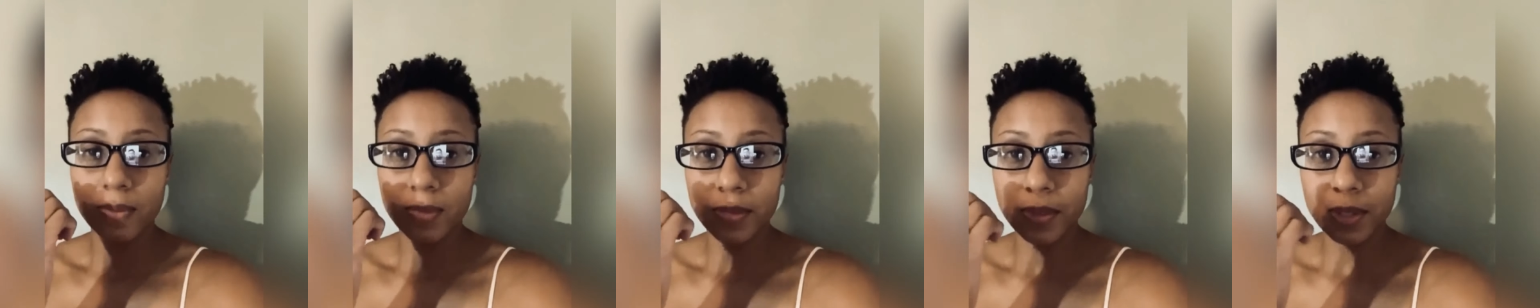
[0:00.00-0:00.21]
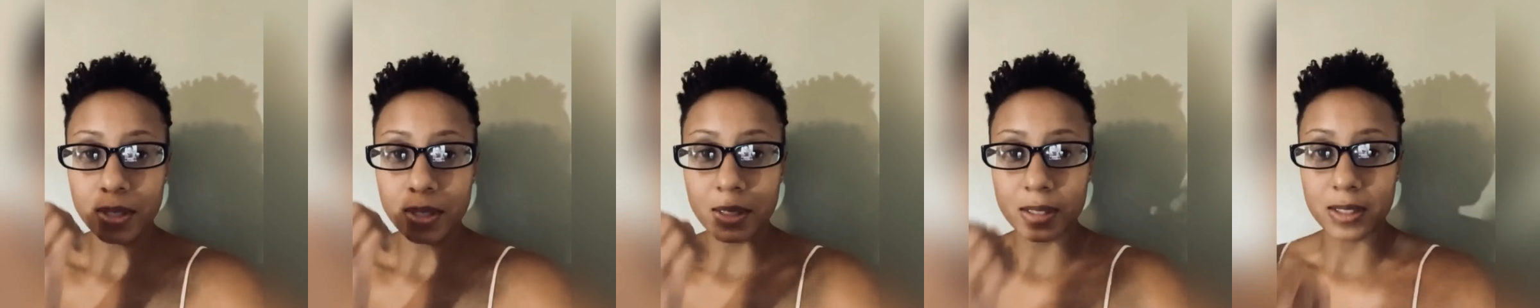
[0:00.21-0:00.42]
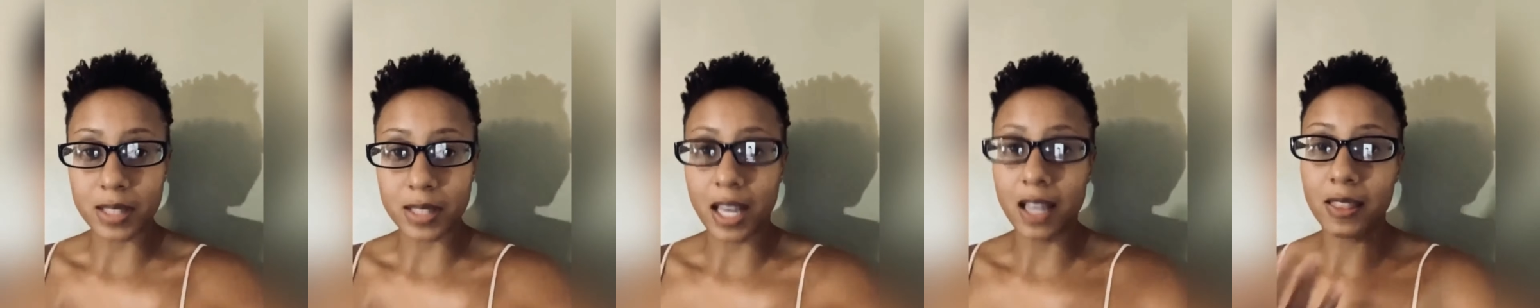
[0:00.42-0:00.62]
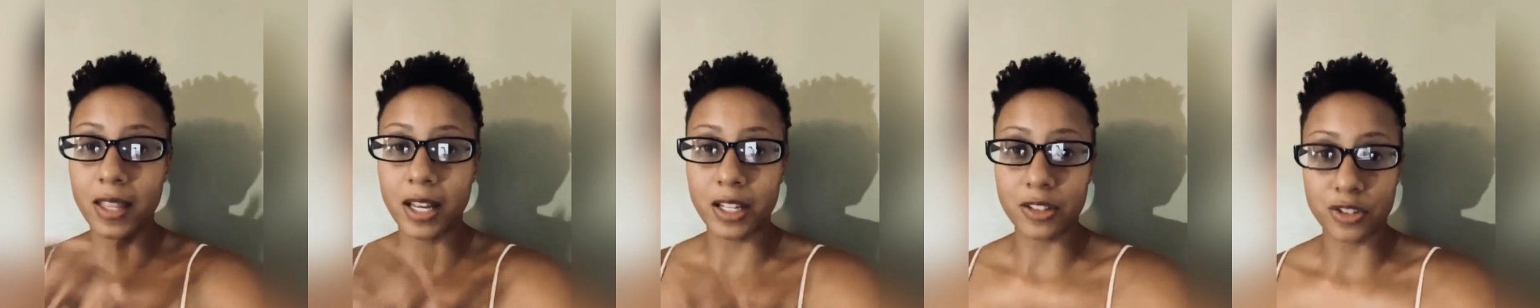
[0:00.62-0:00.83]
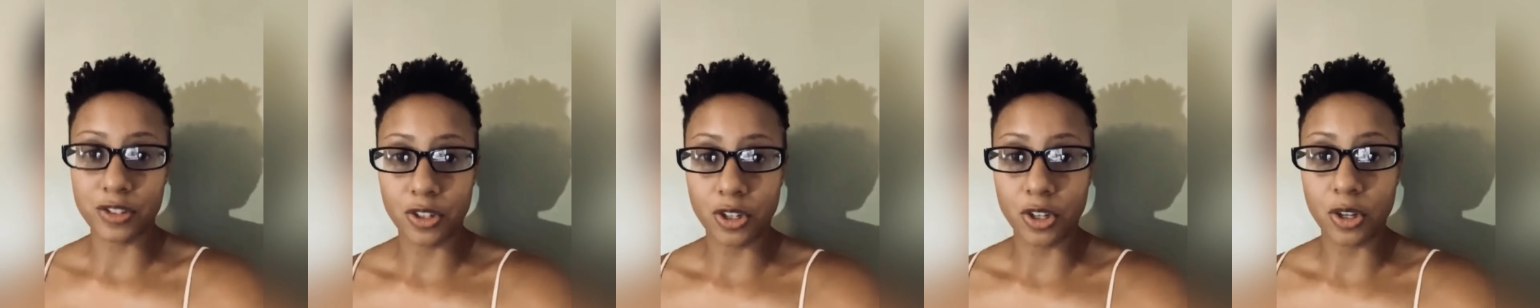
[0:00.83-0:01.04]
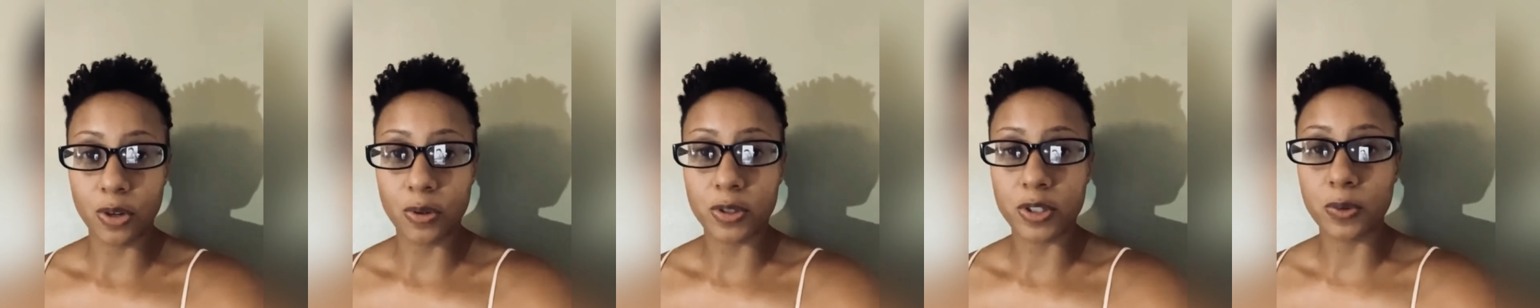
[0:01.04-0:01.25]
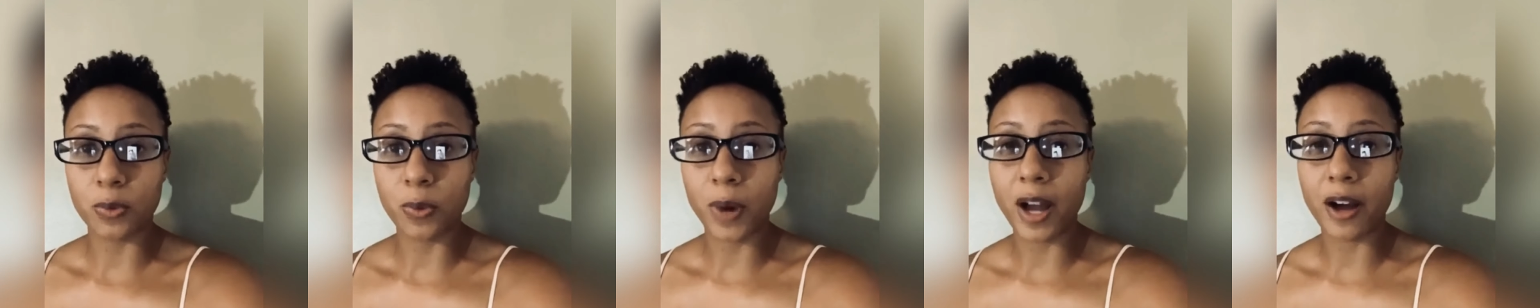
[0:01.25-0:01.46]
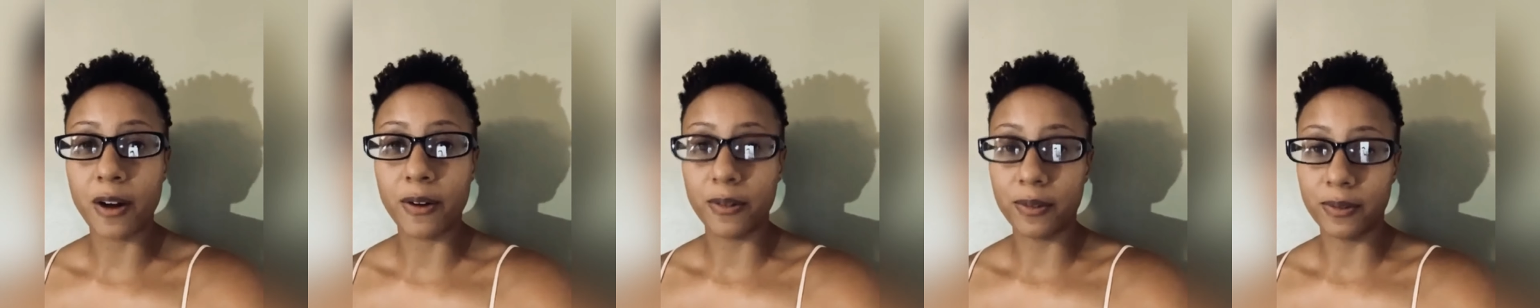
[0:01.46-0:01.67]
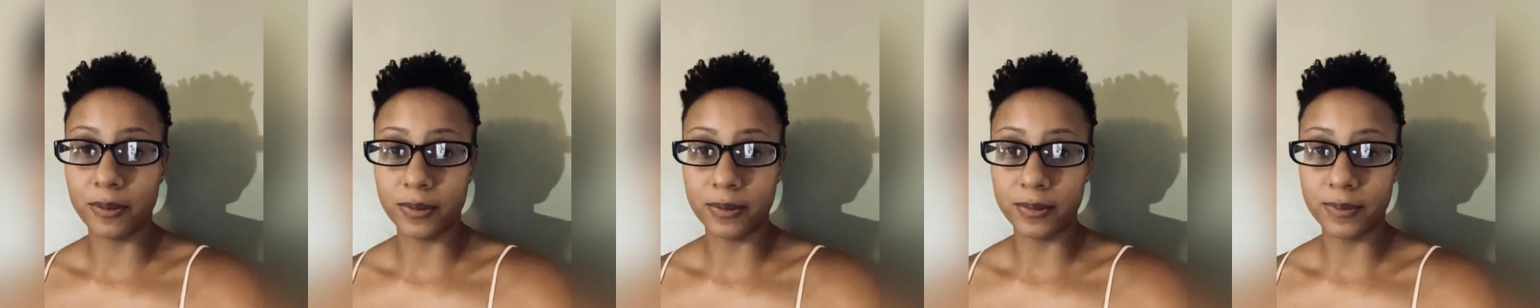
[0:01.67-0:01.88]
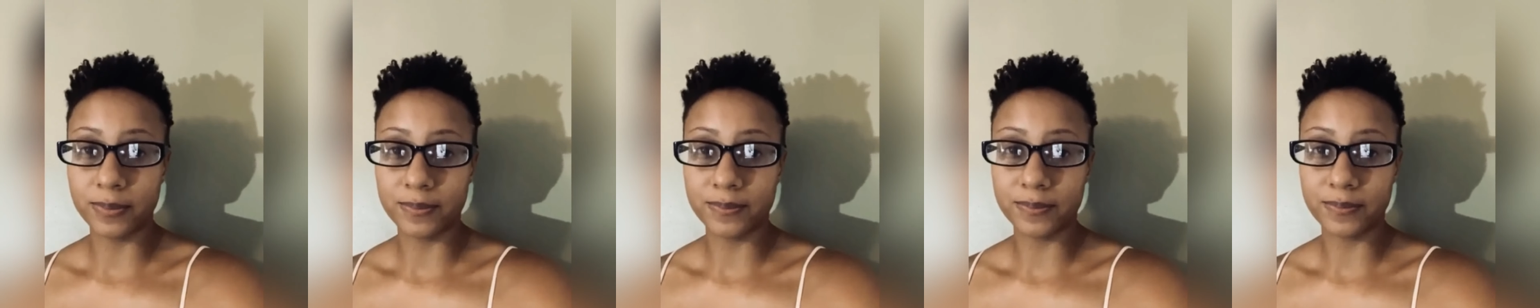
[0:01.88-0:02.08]
say that to you as well
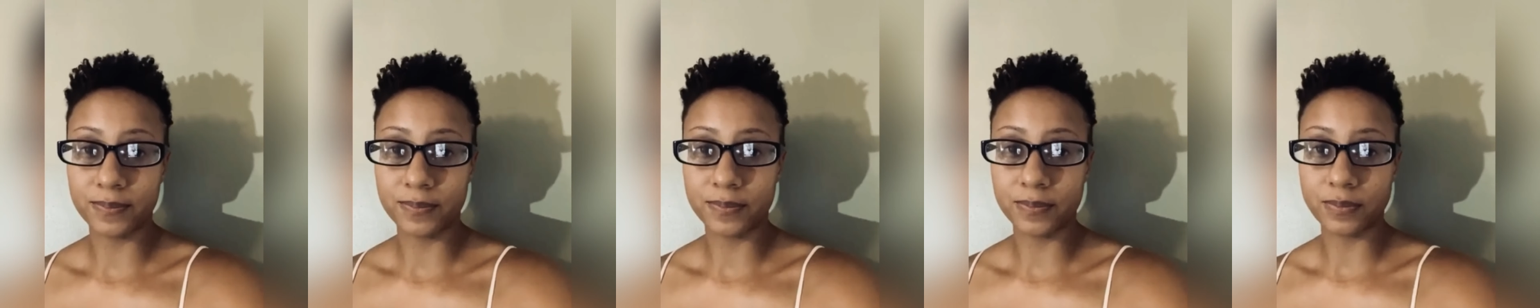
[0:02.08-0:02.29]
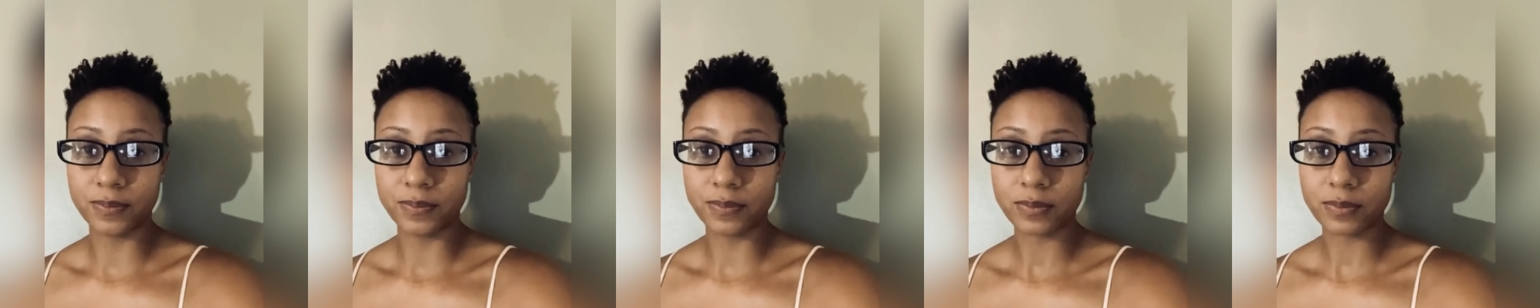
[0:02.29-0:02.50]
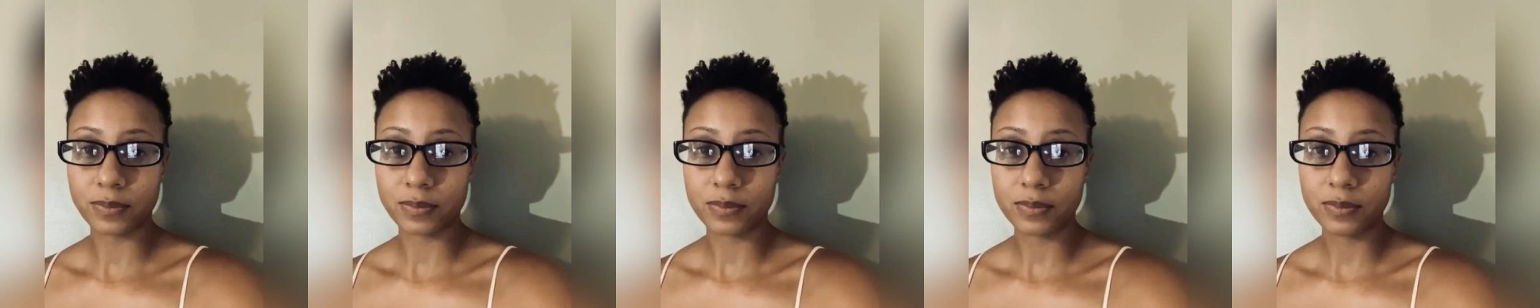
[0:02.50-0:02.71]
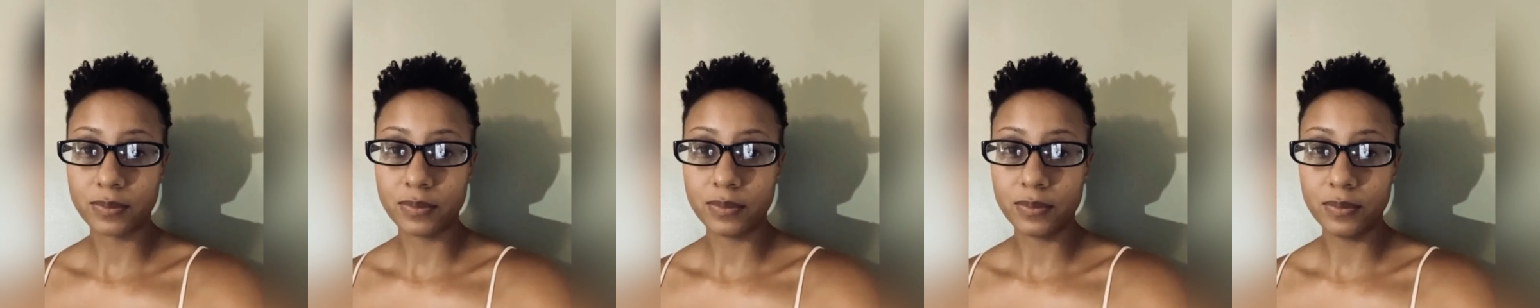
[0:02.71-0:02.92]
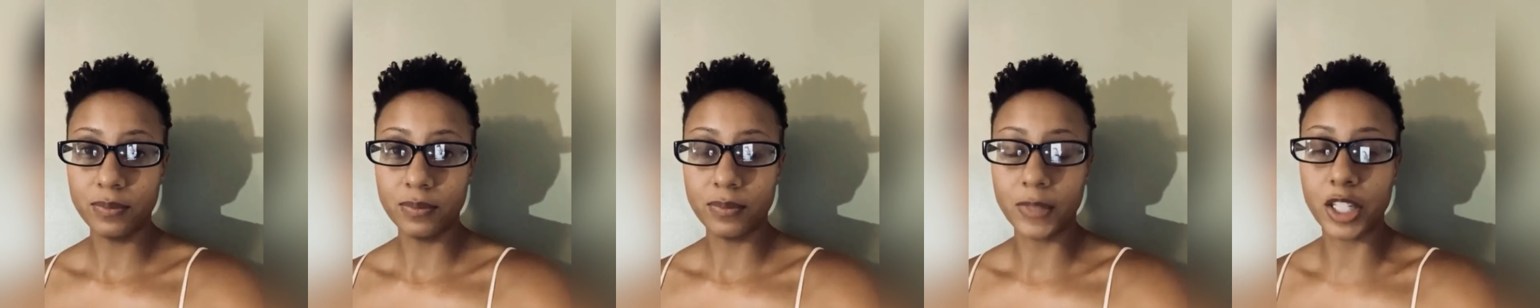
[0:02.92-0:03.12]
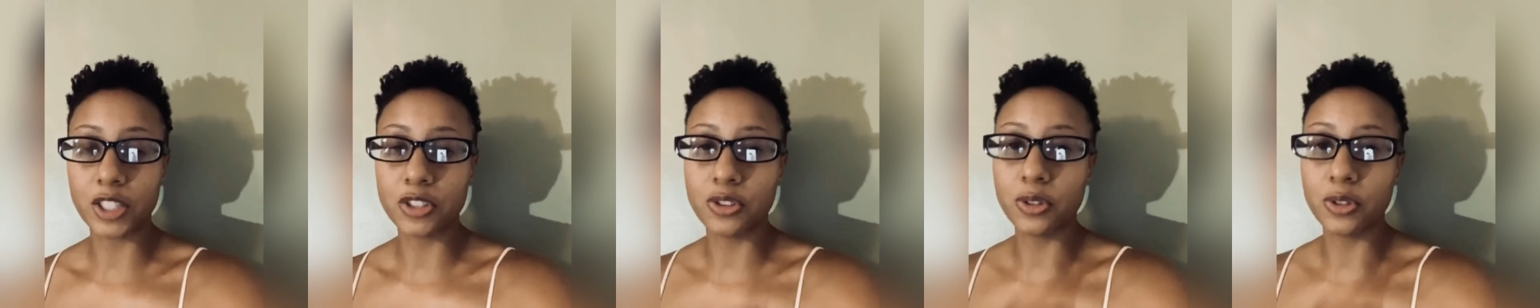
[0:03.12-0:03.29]
that